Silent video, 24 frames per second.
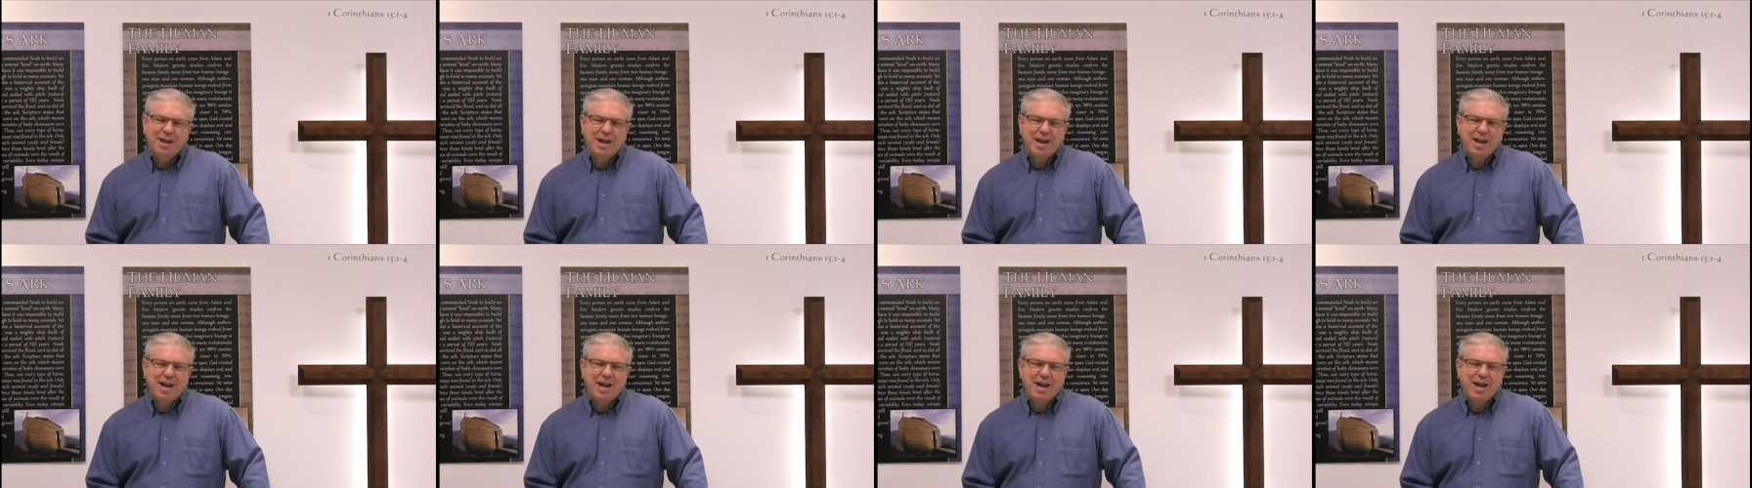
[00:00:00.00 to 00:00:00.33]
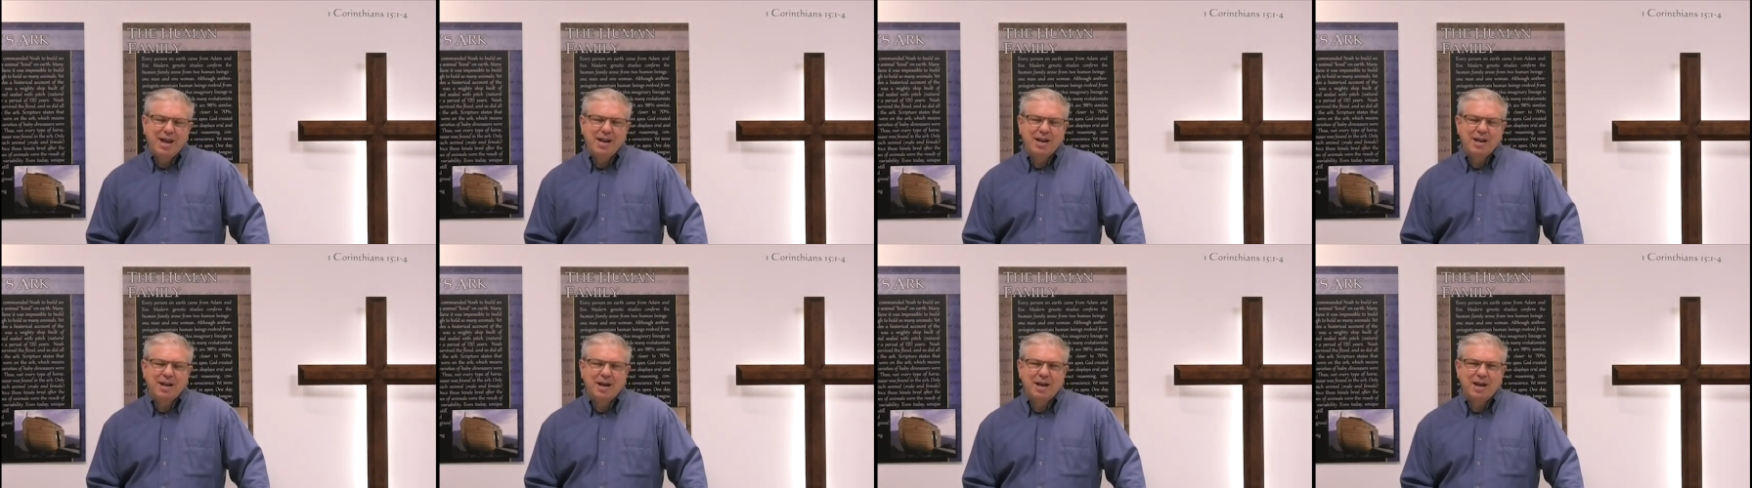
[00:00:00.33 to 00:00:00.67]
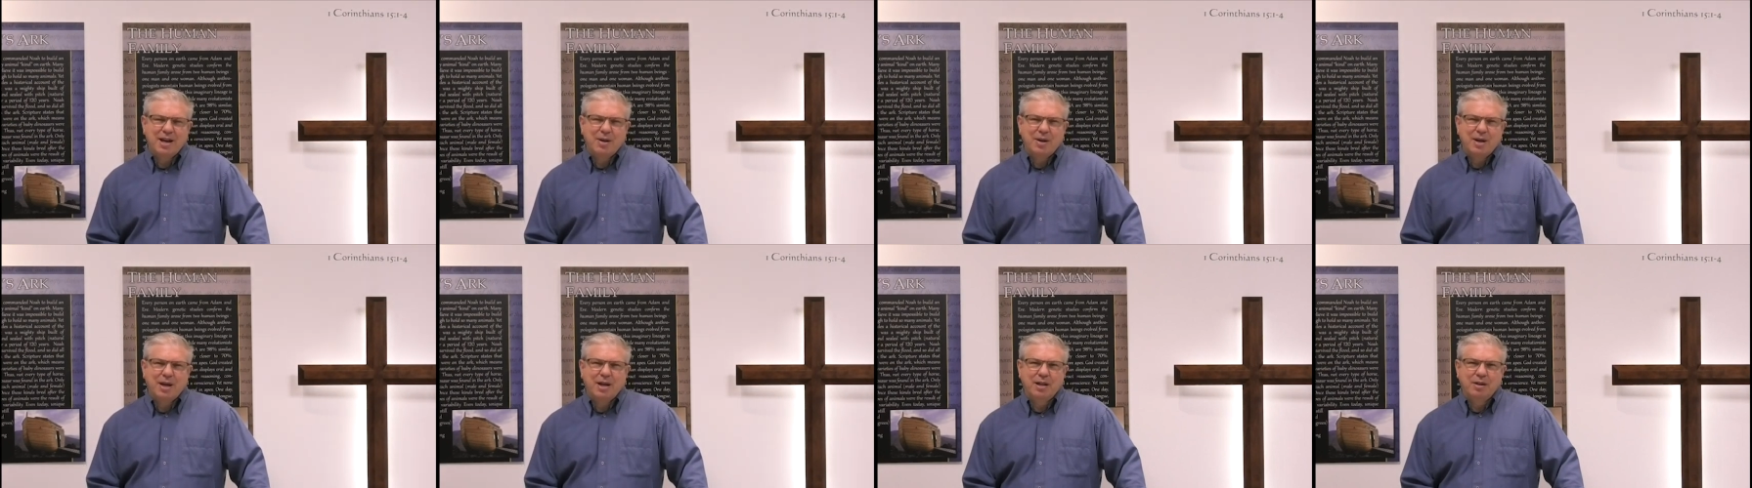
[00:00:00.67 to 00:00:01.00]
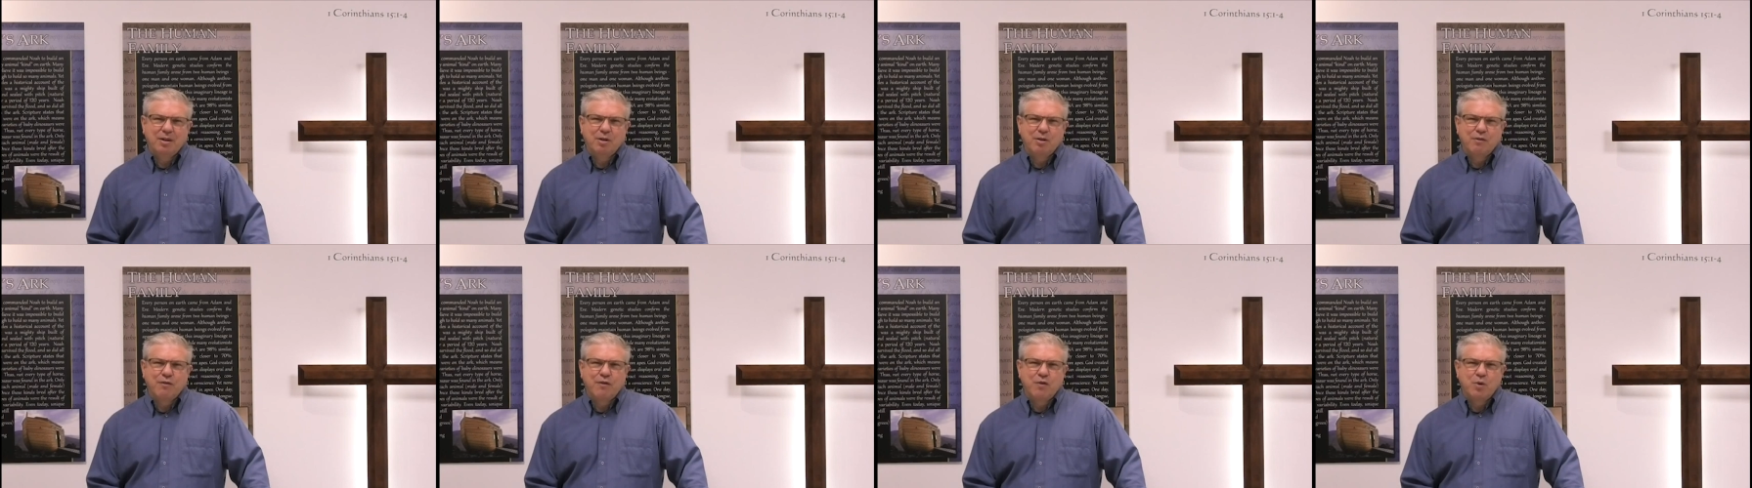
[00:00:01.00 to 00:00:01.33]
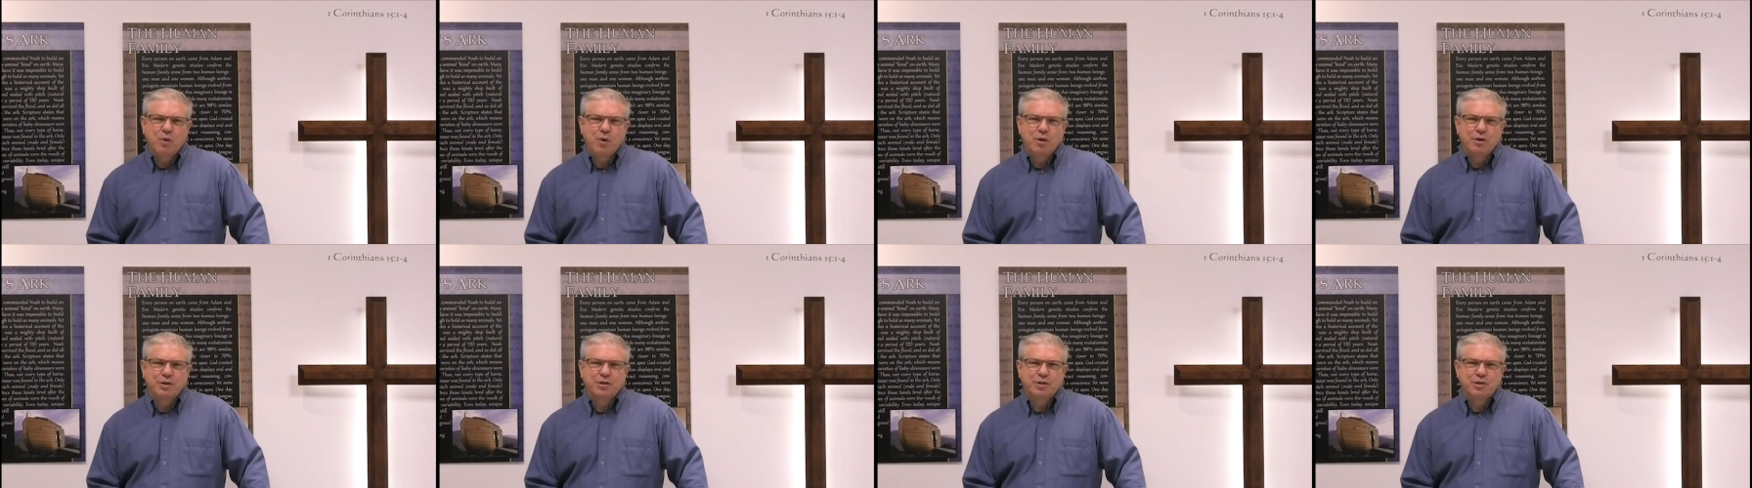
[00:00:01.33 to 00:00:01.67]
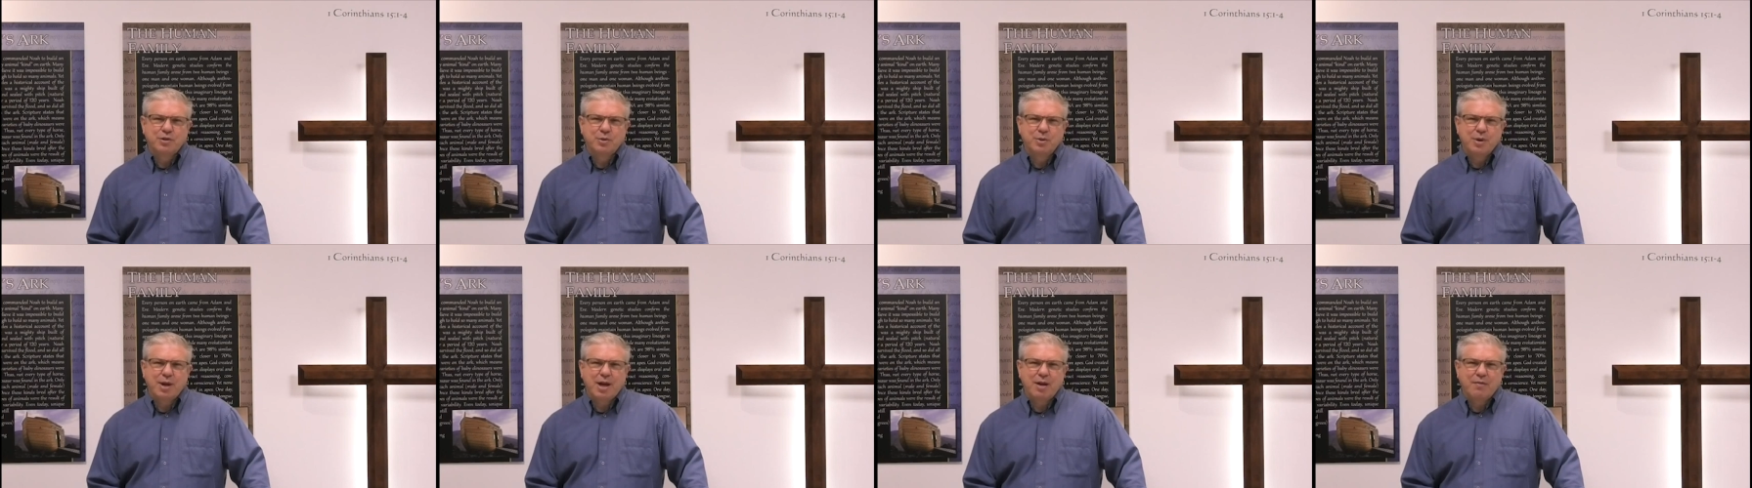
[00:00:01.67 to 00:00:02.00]
and I look forward
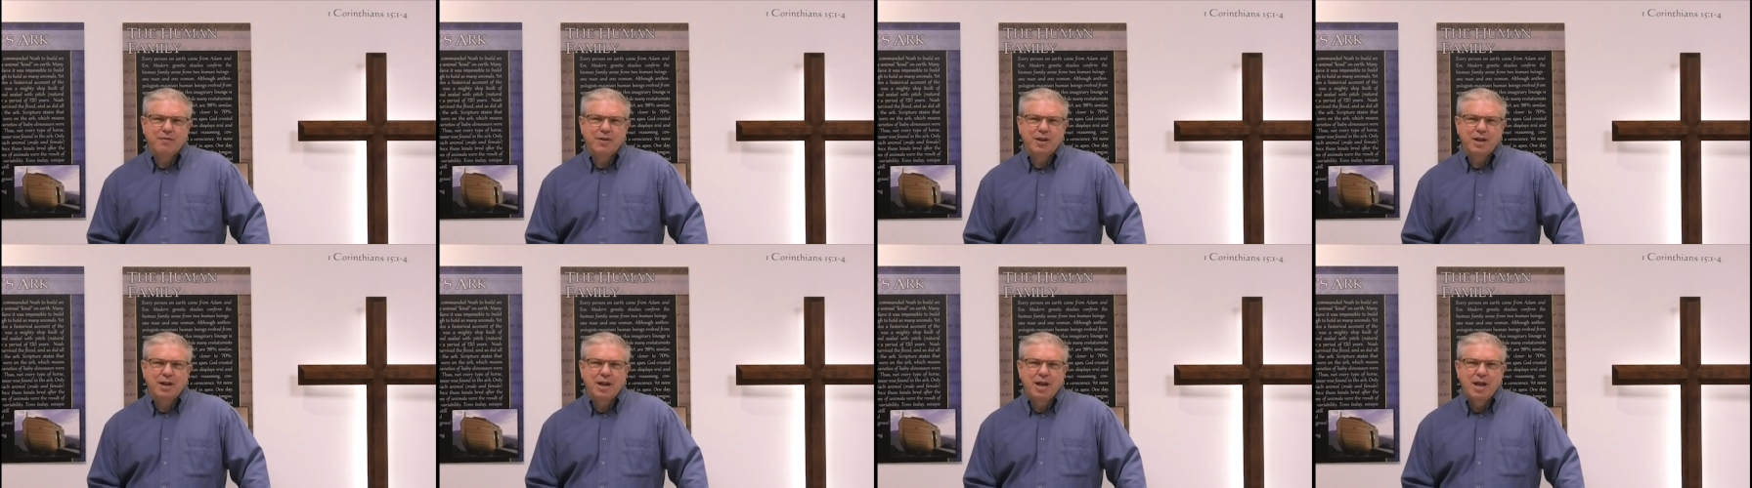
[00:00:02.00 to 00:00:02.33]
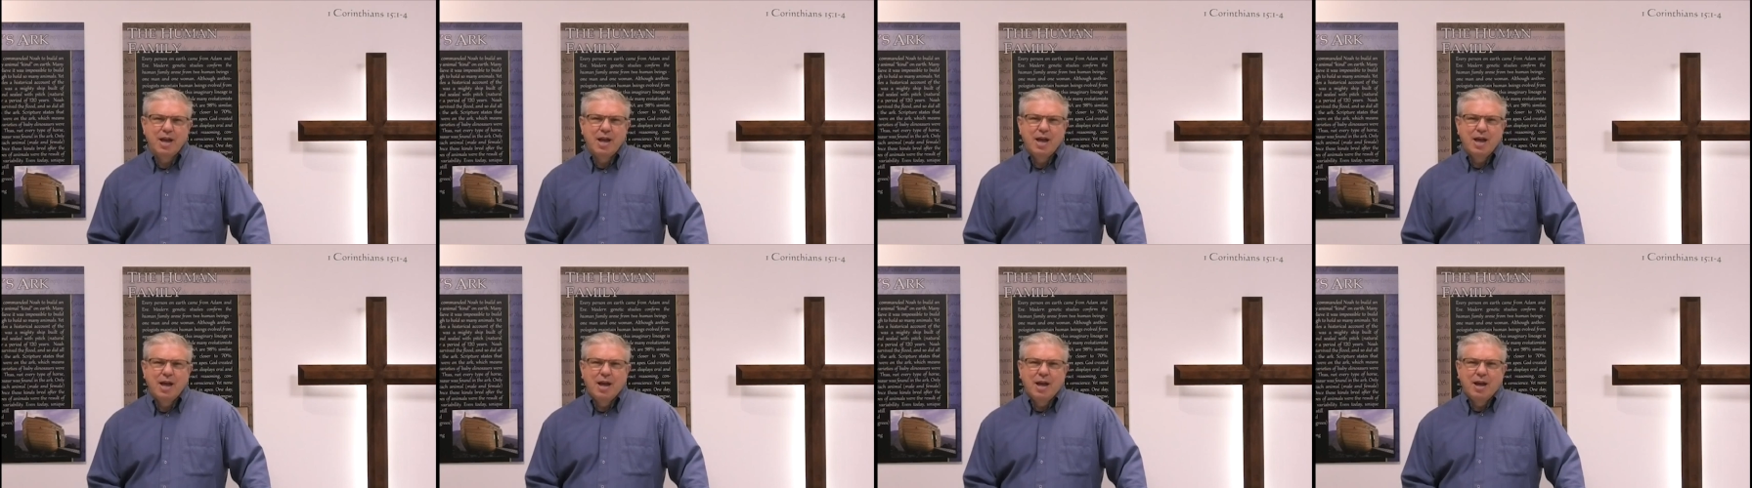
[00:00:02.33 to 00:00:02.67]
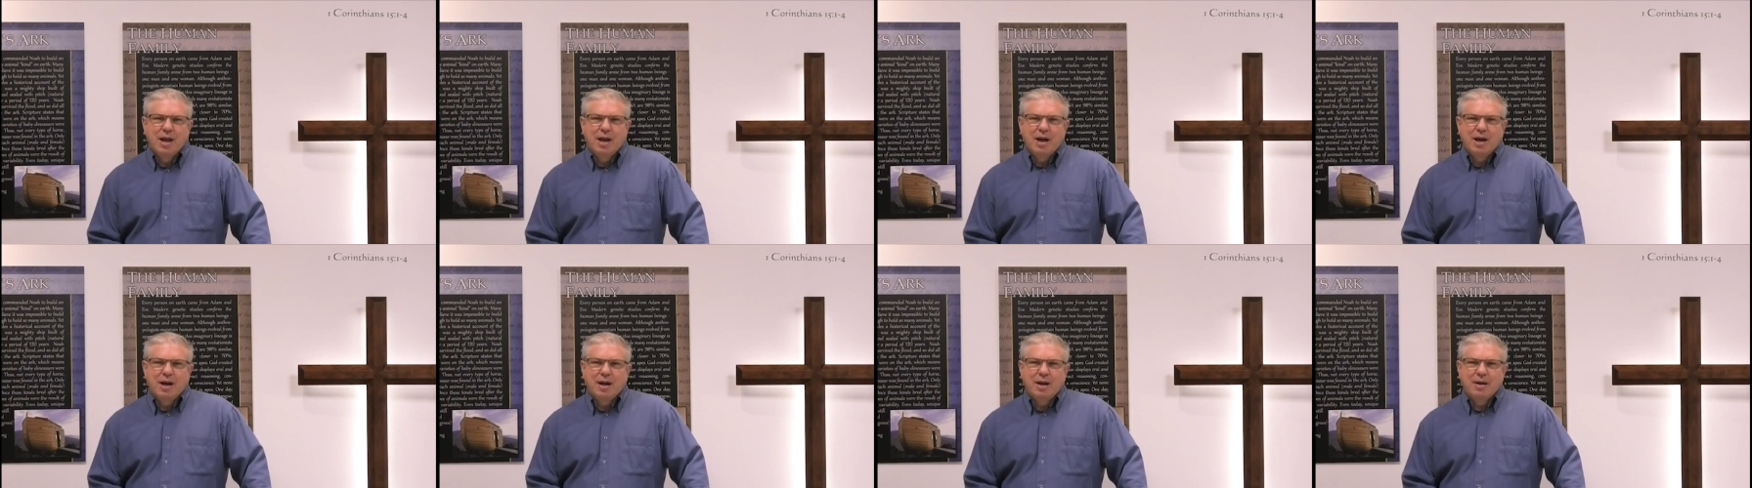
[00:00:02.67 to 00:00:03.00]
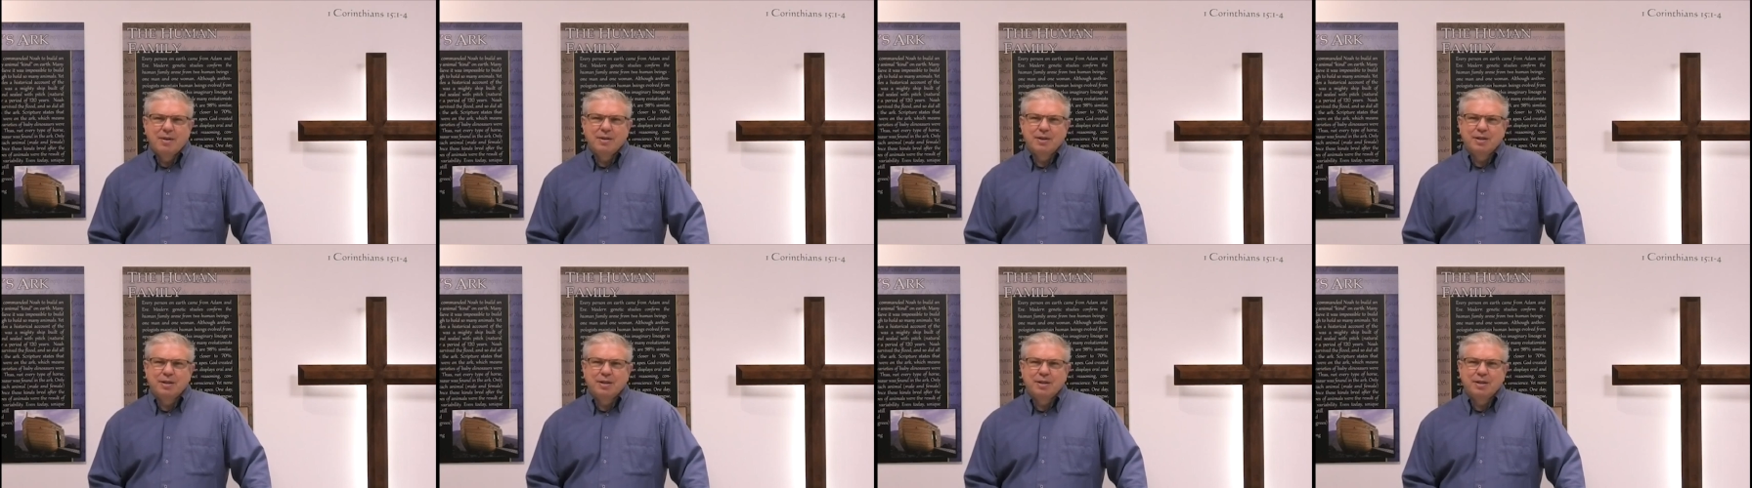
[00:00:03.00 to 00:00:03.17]
to having uh,